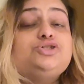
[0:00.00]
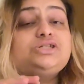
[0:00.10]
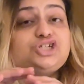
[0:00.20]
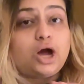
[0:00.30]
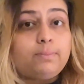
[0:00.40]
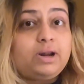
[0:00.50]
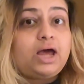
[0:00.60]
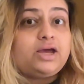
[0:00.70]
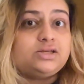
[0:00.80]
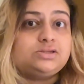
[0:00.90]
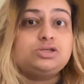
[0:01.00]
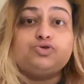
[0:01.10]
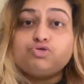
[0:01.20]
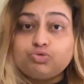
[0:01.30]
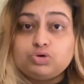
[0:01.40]
Shambhala
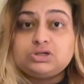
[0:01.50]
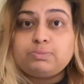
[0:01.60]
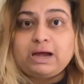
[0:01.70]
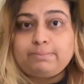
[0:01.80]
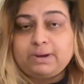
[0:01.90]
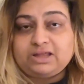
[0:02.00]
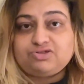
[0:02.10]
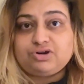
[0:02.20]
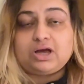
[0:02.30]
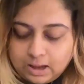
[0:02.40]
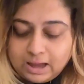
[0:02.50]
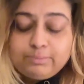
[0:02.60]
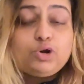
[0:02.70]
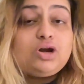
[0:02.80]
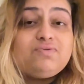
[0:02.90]
is ruled by Maitreya. I'm
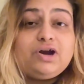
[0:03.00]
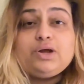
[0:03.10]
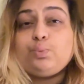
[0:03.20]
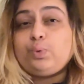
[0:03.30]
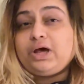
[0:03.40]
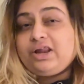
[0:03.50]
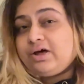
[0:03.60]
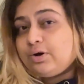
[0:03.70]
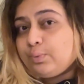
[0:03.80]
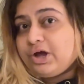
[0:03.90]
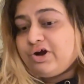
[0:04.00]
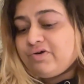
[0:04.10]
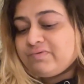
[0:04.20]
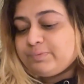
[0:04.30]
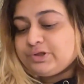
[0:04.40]
not very well aware
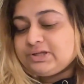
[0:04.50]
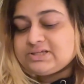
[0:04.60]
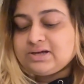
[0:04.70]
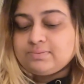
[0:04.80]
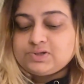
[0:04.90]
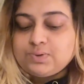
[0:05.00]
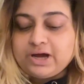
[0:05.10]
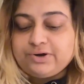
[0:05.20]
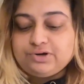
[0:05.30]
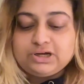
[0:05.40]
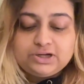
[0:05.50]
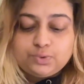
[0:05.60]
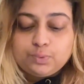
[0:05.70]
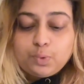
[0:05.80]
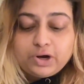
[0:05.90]
of Buddhism, so I really
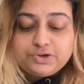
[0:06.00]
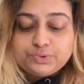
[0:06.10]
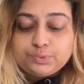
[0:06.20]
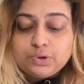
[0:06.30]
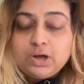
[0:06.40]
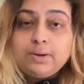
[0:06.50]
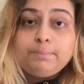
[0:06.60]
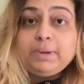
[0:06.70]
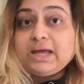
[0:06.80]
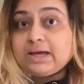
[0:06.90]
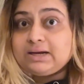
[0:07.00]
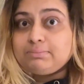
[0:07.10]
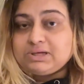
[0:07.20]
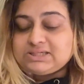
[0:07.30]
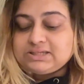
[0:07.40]
don't want to make any
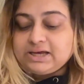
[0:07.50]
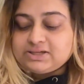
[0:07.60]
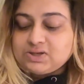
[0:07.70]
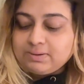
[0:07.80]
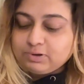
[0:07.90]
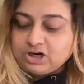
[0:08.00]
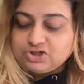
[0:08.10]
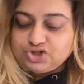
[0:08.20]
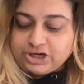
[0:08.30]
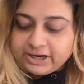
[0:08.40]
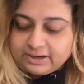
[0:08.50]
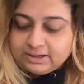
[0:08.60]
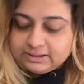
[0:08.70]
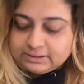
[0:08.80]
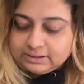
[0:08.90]
mistakes. So I'm gonna check a
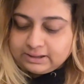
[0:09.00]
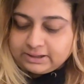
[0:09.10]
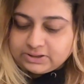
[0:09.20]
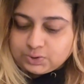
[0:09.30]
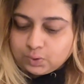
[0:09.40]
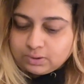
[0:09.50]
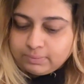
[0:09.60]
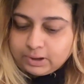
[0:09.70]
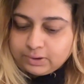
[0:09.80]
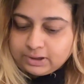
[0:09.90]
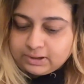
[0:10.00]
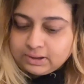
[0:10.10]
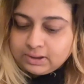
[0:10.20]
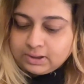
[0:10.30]
little and talk about it.